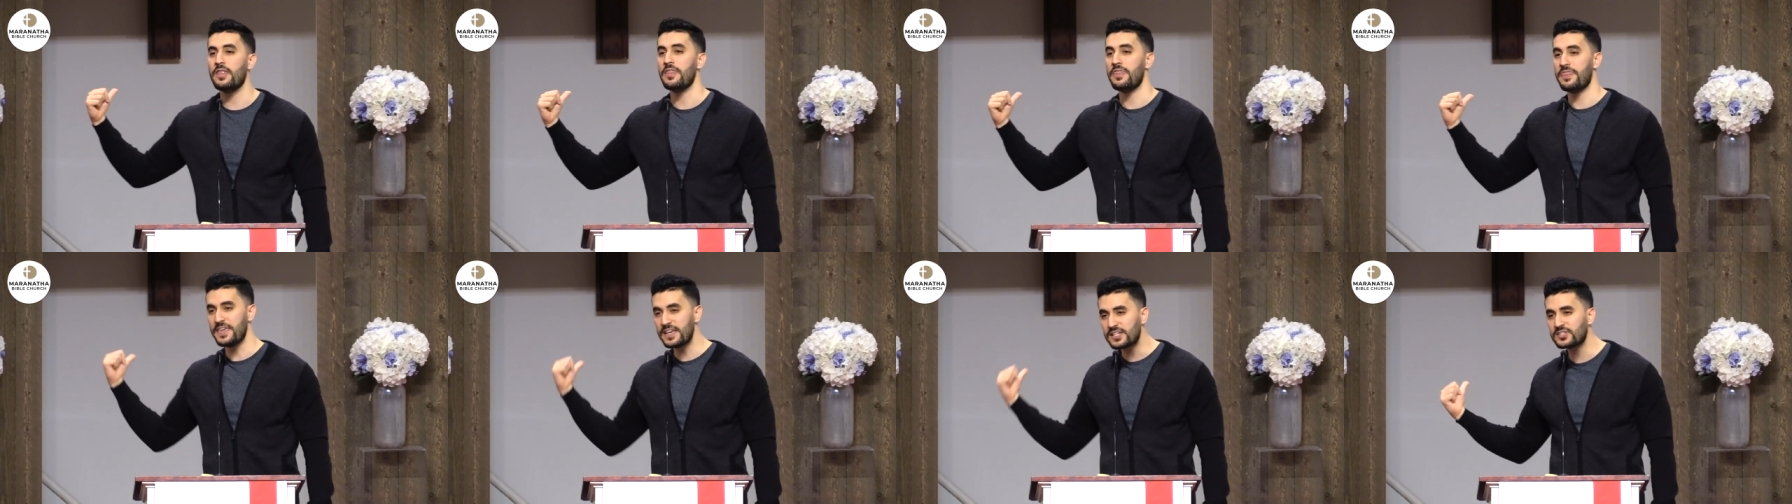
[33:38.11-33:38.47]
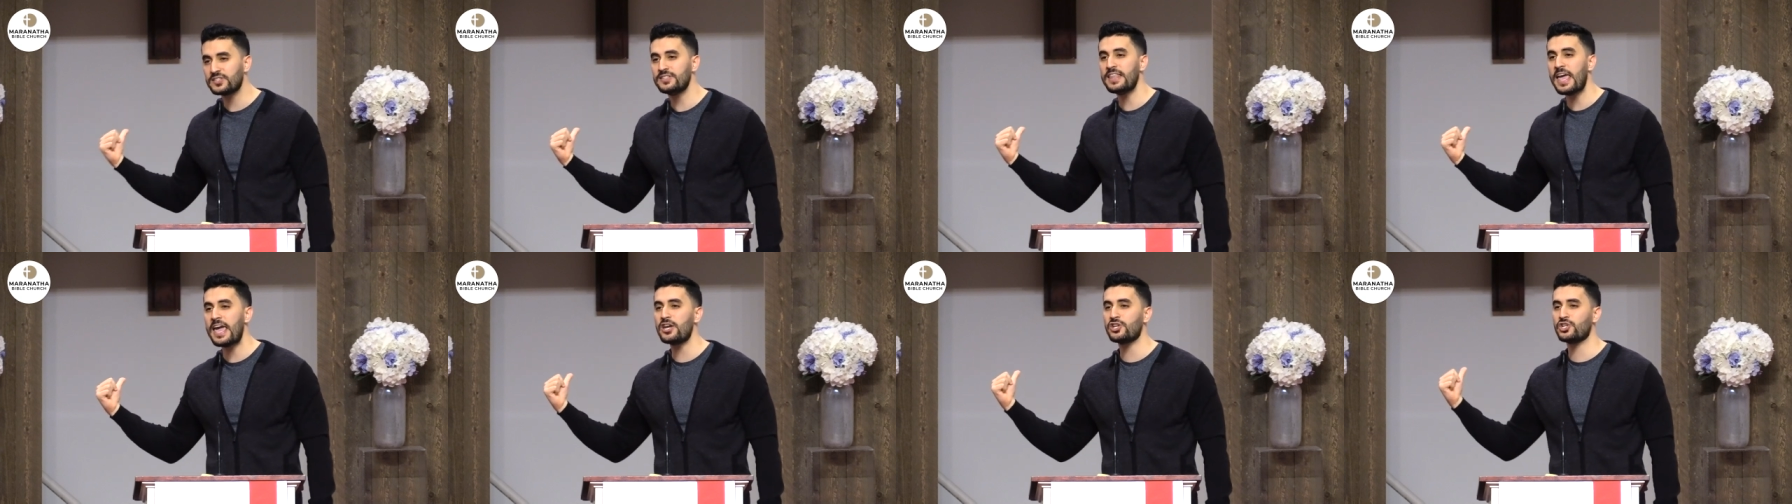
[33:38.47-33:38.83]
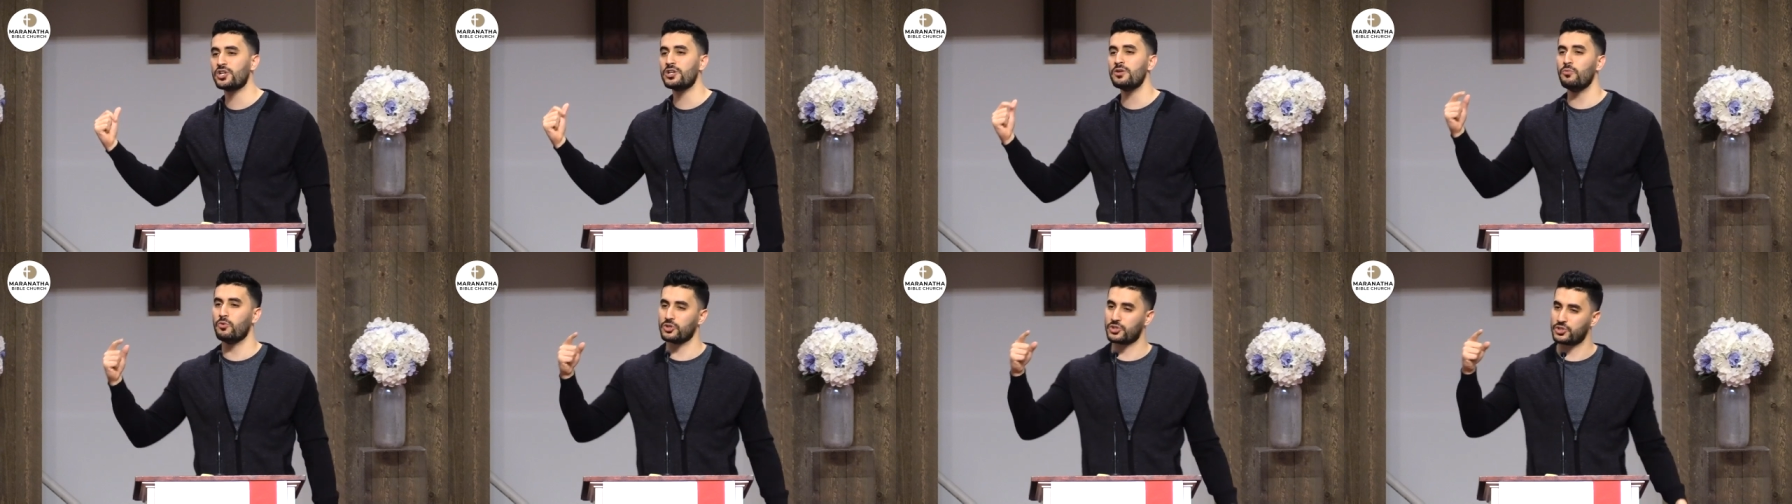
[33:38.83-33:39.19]
this
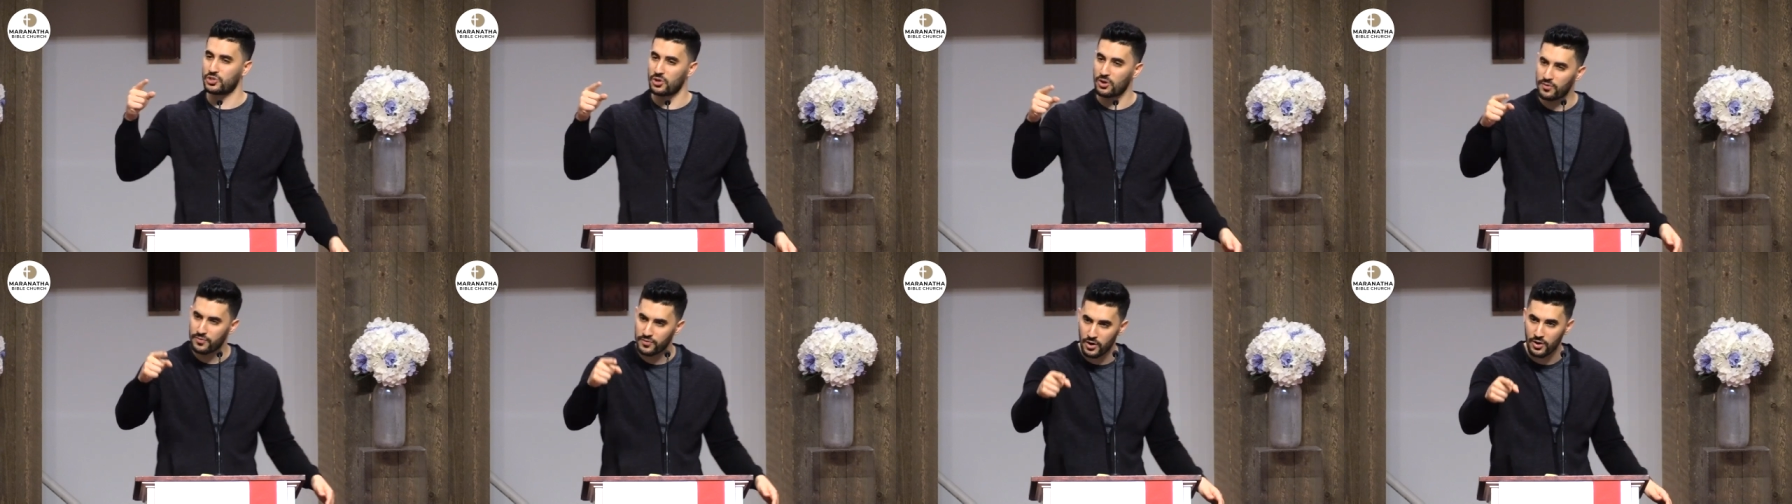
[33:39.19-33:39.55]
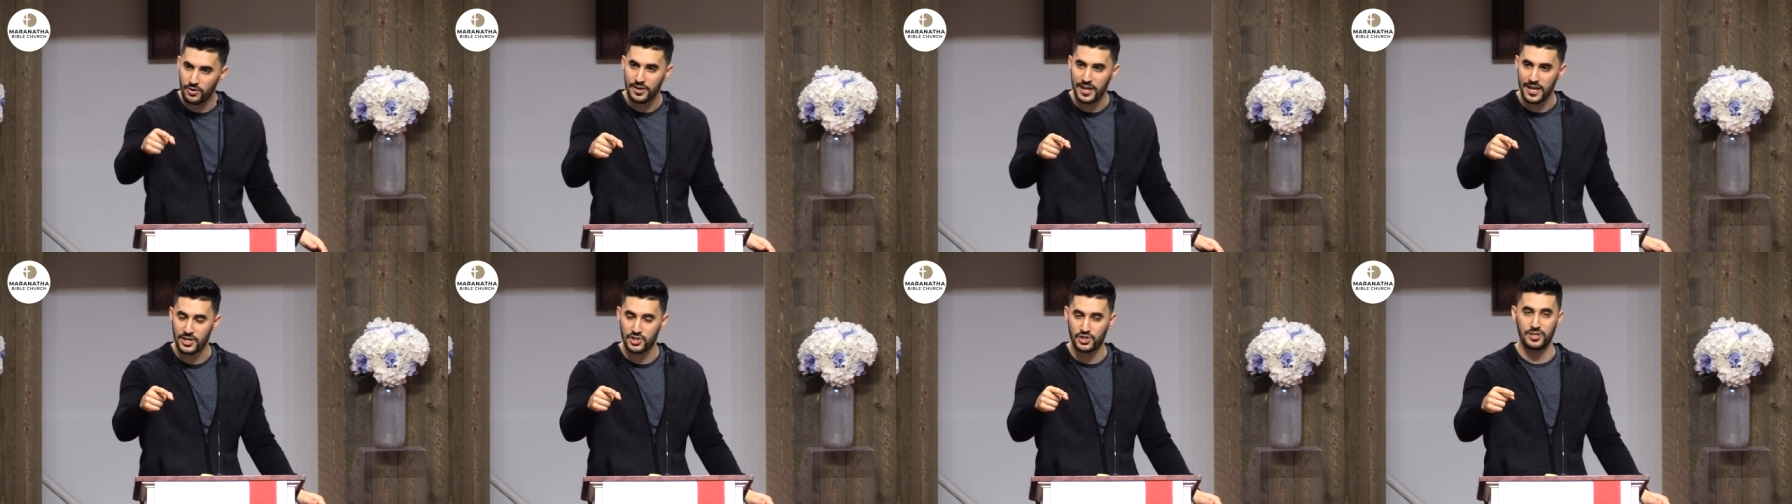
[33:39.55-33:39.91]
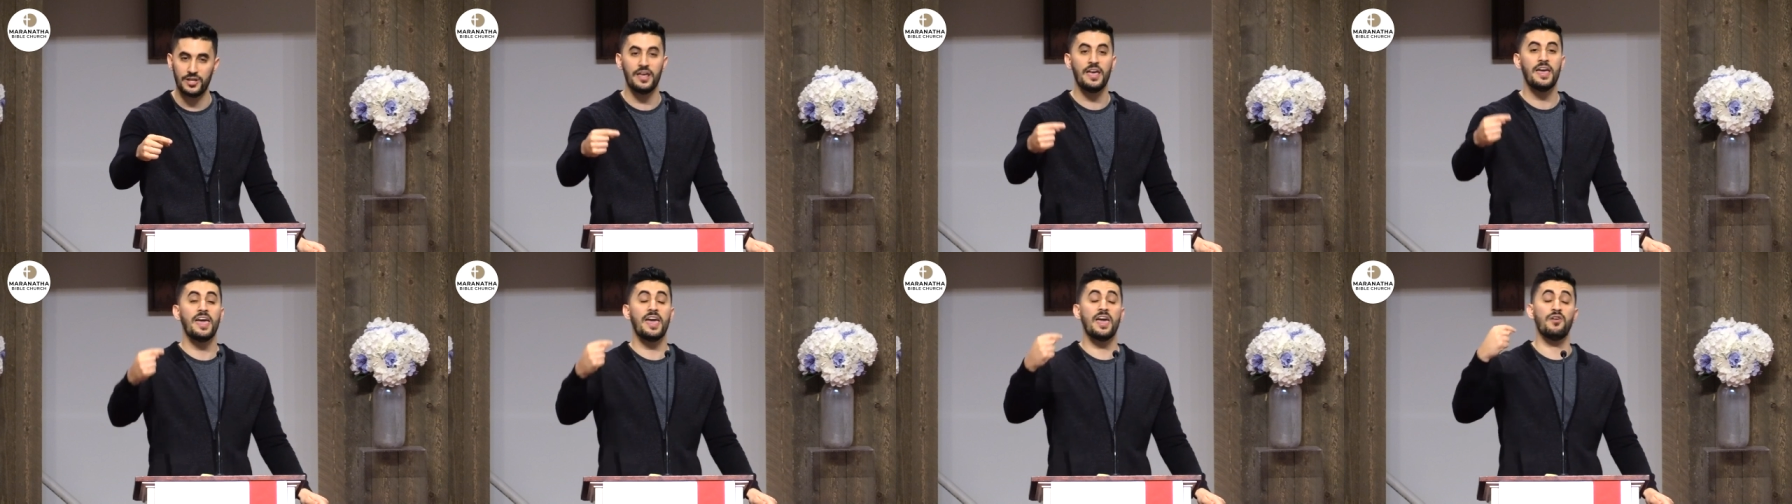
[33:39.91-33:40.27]
nation will serve your nation.